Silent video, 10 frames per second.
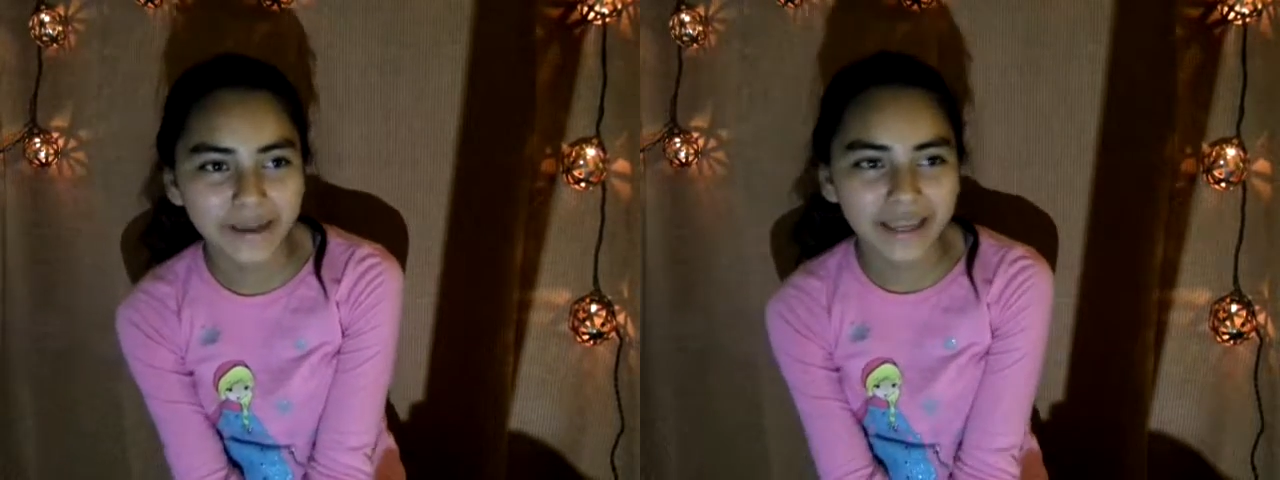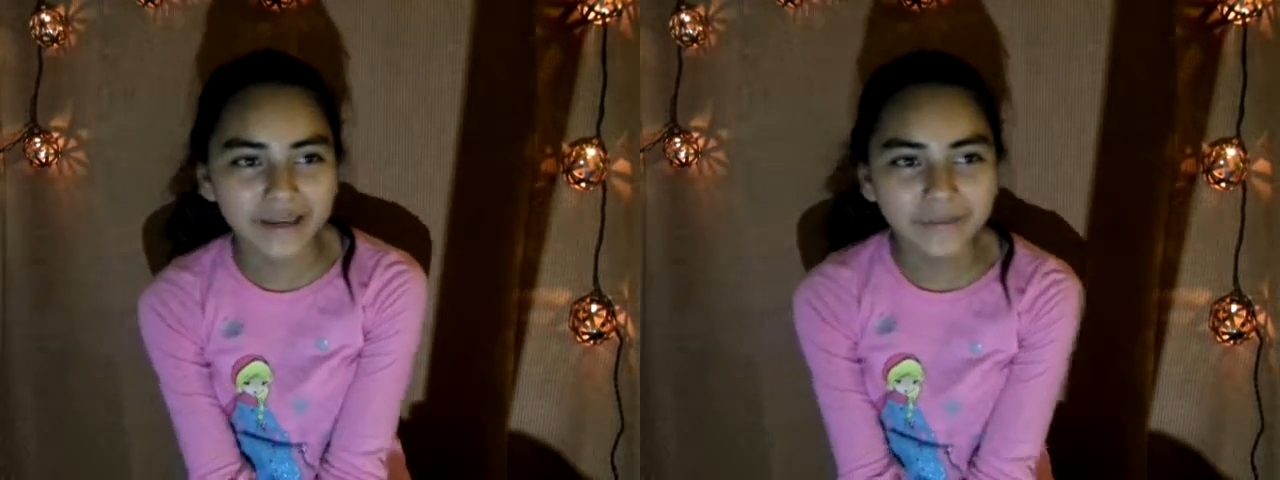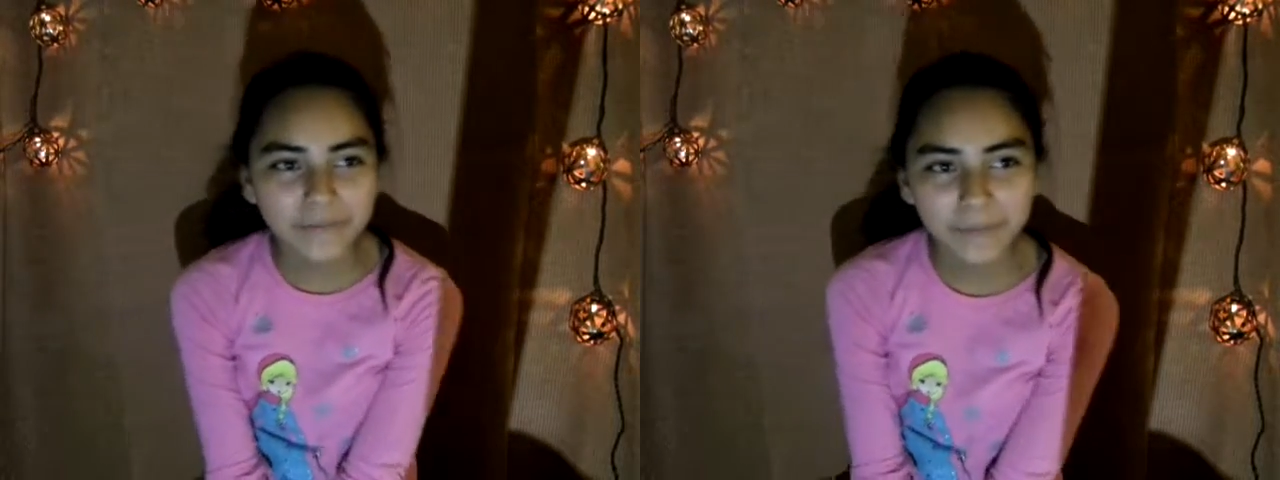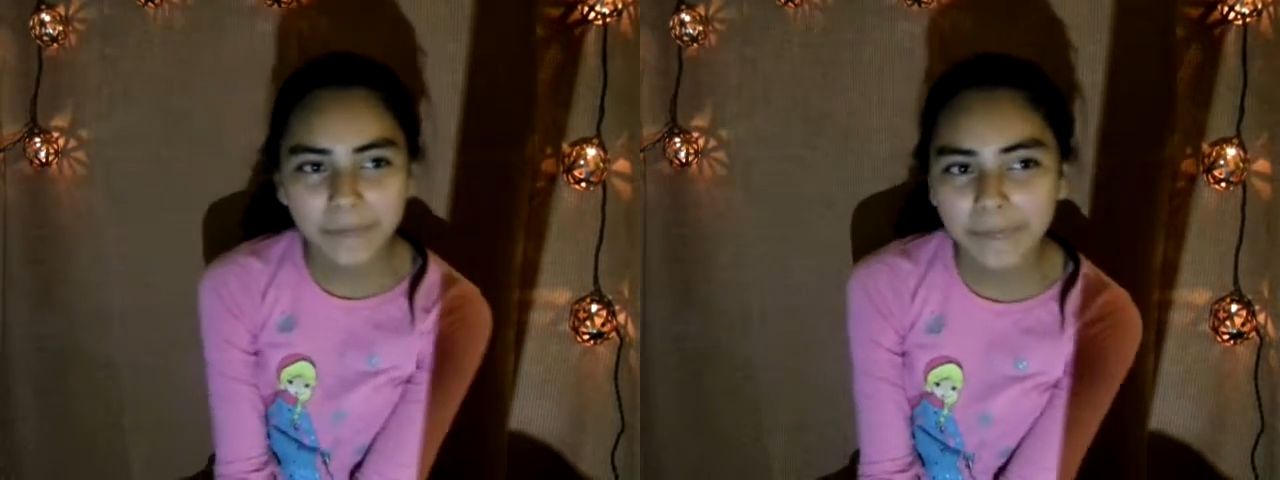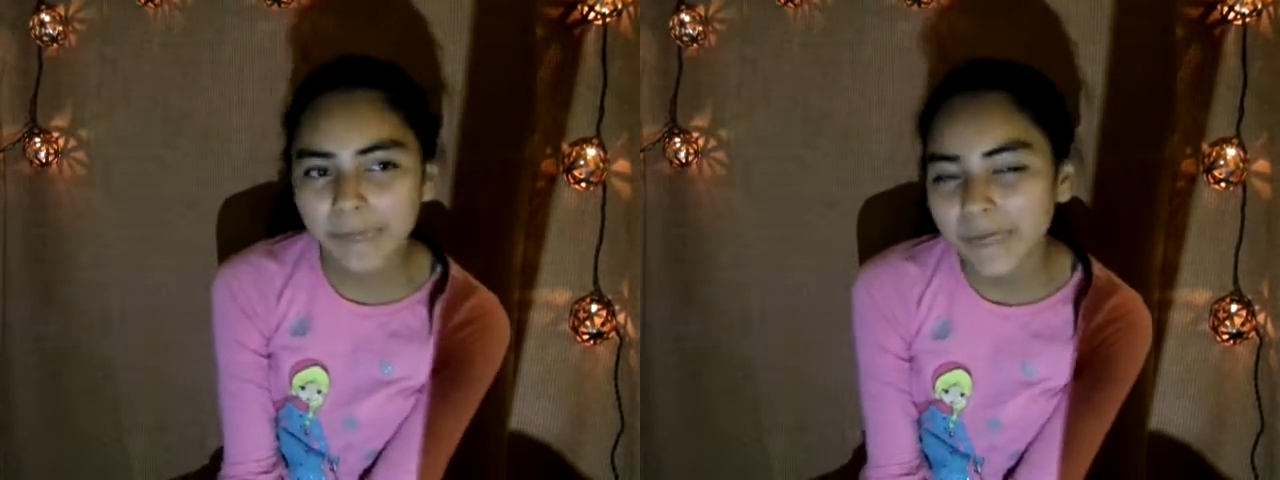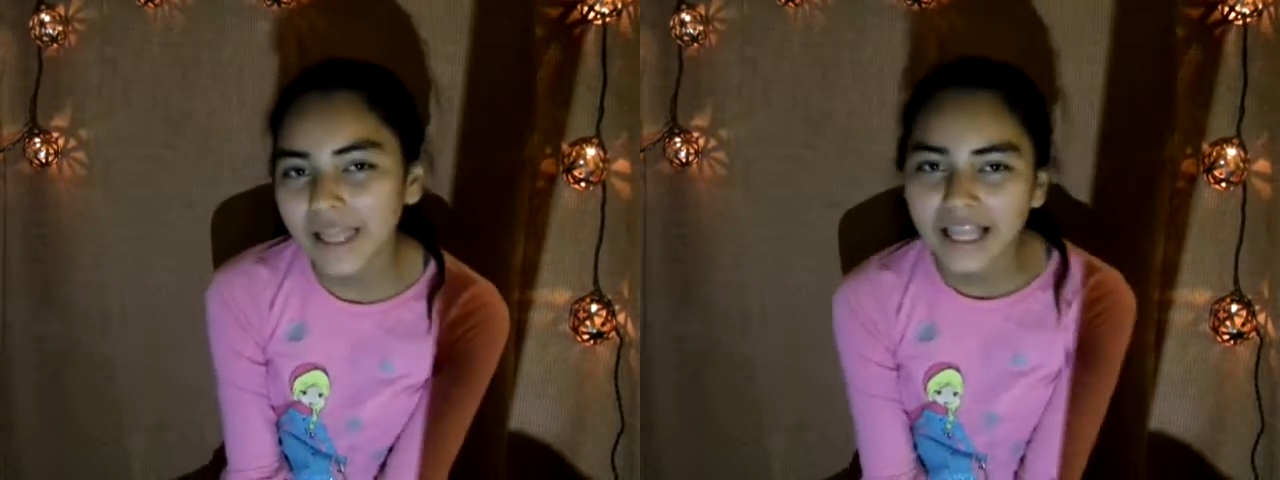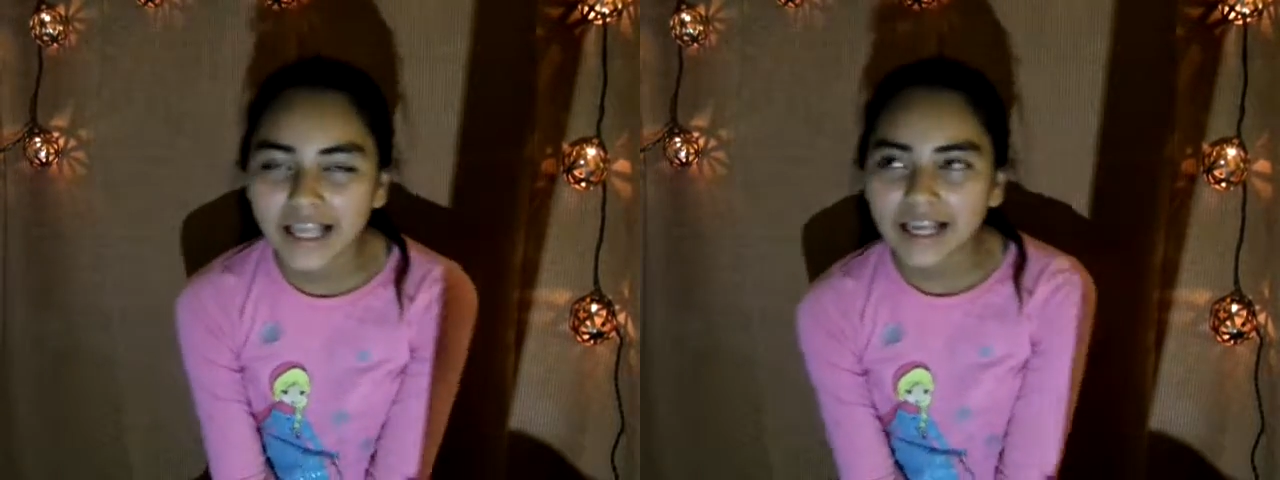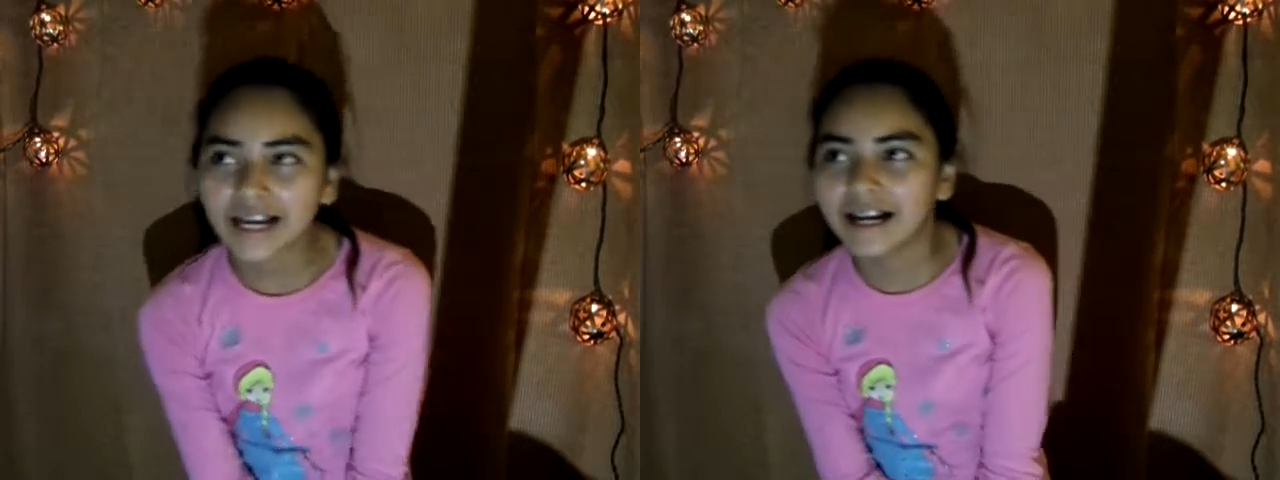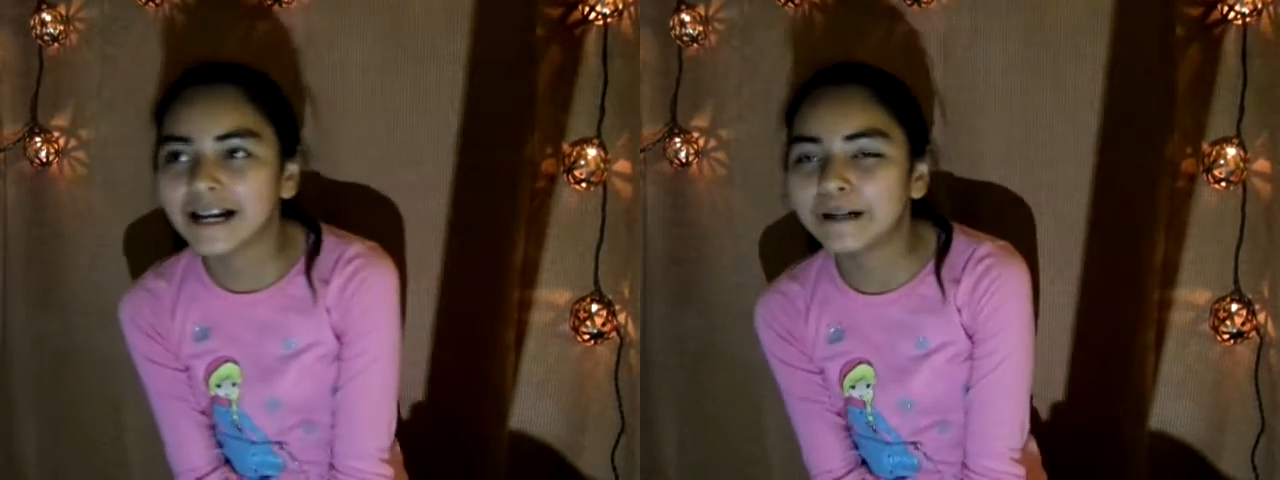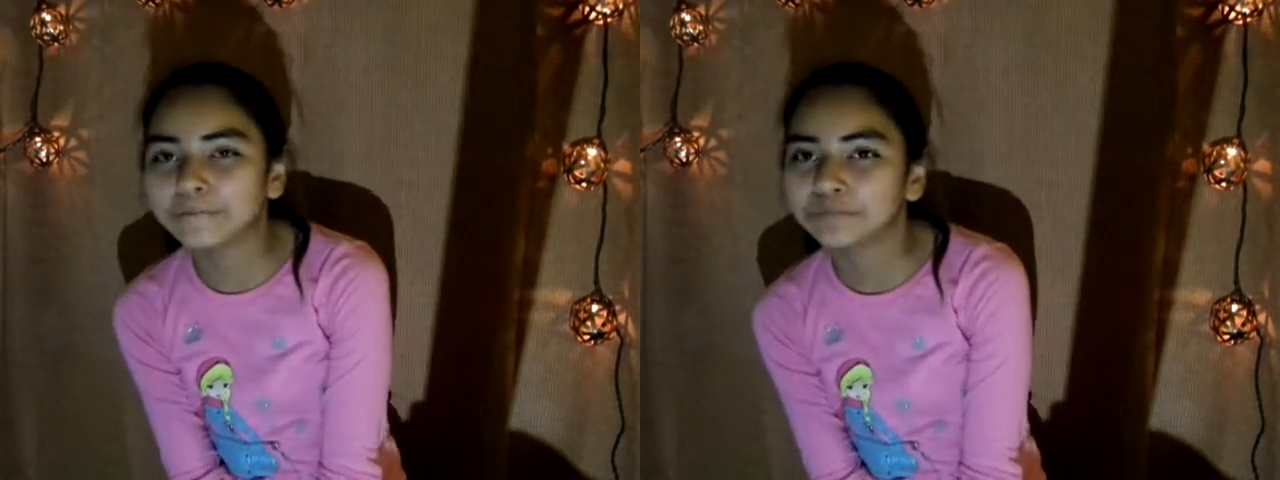bed.
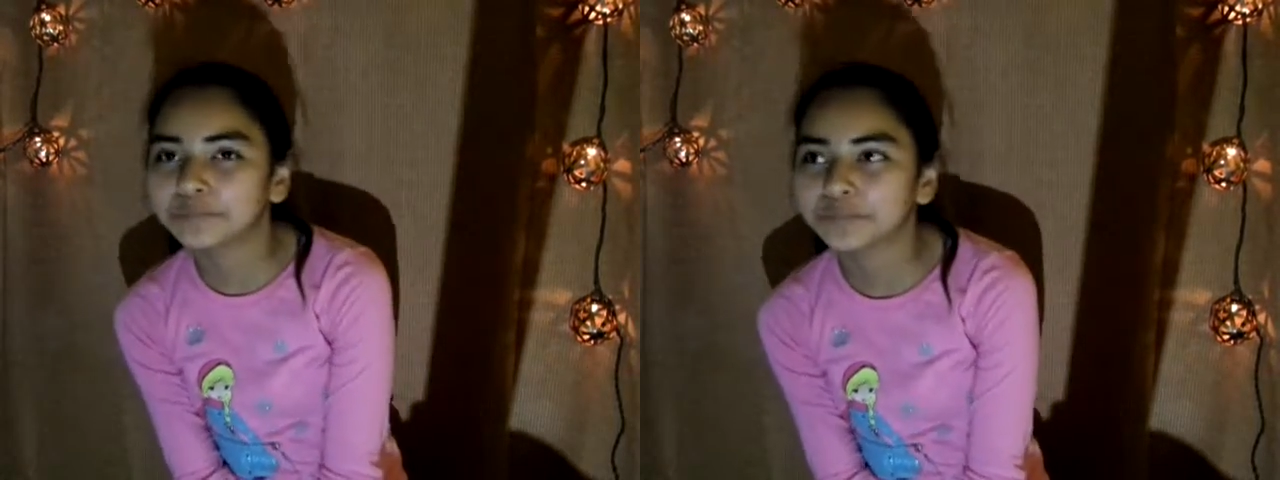I'm